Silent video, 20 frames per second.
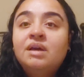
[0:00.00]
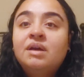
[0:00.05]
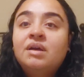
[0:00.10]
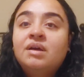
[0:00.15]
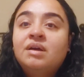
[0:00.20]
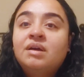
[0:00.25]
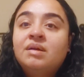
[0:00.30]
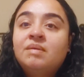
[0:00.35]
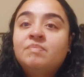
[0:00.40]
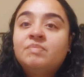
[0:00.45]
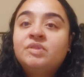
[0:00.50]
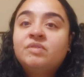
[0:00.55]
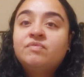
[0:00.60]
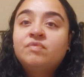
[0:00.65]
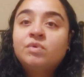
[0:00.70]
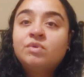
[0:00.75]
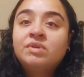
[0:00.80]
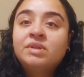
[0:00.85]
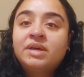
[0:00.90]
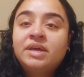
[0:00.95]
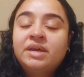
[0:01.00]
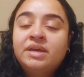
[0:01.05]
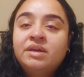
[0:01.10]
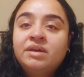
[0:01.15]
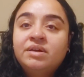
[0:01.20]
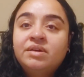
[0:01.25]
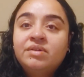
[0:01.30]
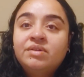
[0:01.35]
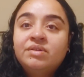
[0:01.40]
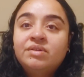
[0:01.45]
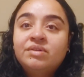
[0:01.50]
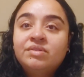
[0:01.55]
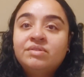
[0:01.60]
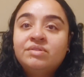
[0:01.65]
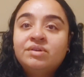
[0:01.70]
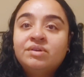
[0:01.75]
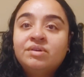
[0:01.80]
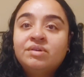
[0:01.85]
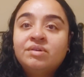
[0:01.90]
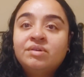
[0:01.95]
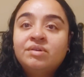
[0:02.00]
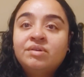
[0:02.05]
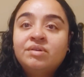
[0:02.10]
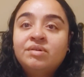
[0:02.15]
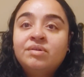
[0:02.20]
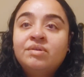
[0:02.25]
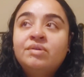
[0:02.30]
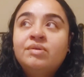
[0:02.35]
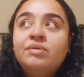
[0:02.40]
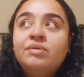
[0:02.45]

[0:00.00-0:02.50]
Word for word: um, for like the